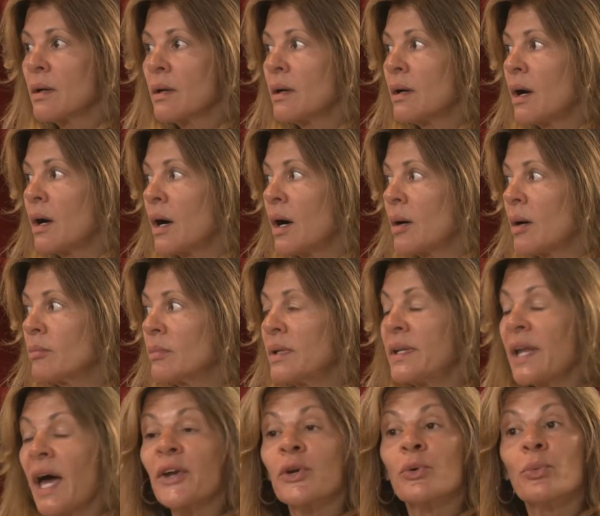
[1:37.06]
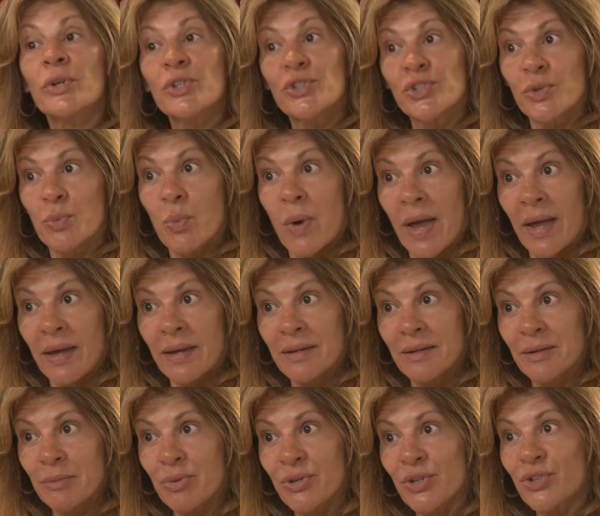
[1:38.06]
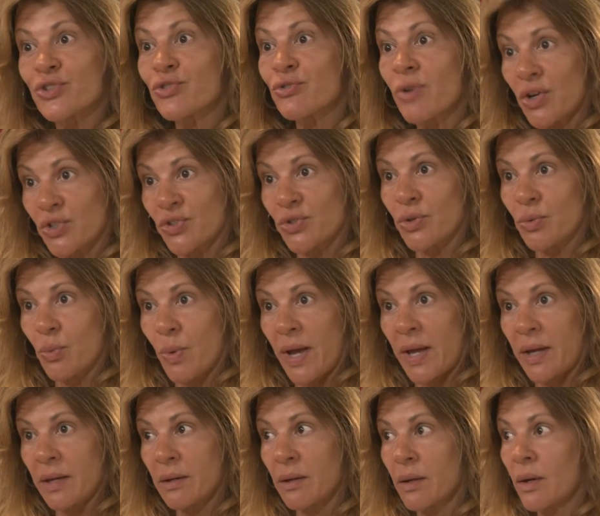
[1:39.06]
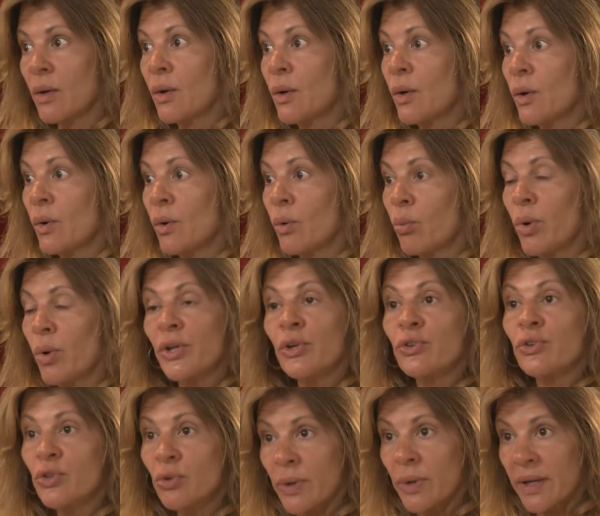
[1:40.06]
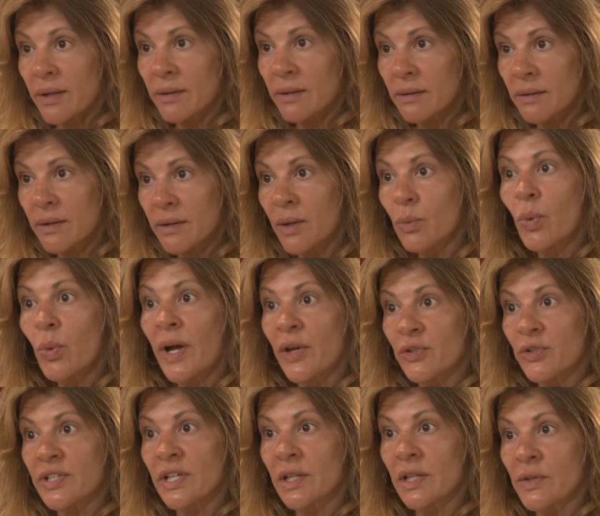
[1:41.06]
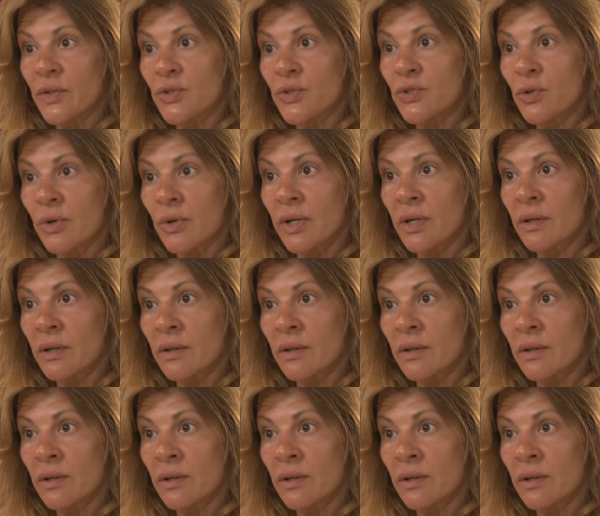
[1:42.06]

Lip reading: not a rigid way, but a structured way, what you're doing and why you're telling the story.